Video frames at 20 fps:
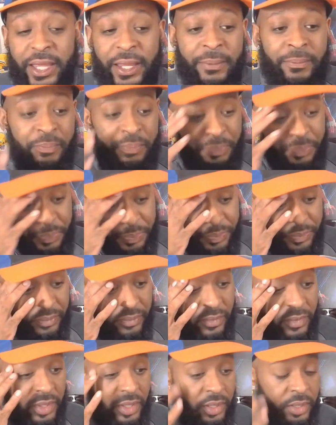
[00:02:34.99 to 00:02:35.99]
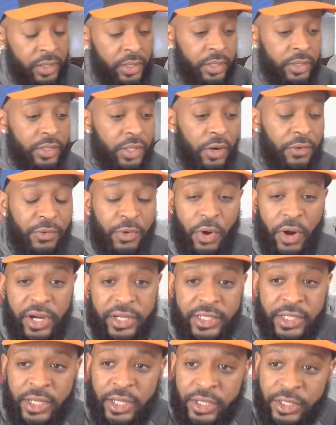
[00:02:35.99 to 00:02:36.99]
And so, of
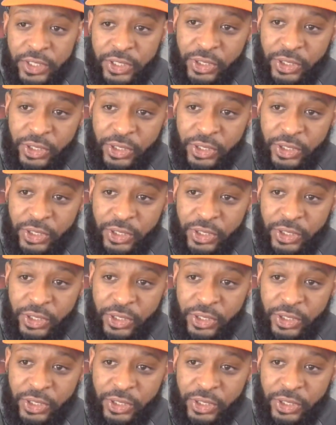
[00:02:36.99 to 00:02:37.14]
course,